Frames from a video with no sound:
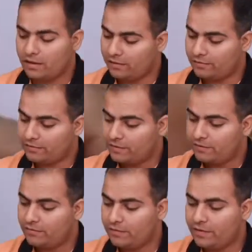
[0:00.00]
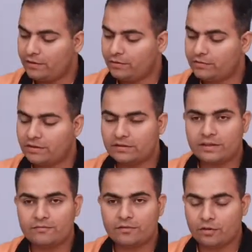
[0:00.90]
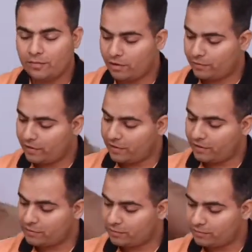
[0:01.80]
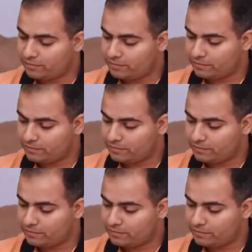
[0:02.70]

Now we will use the same formula over here also.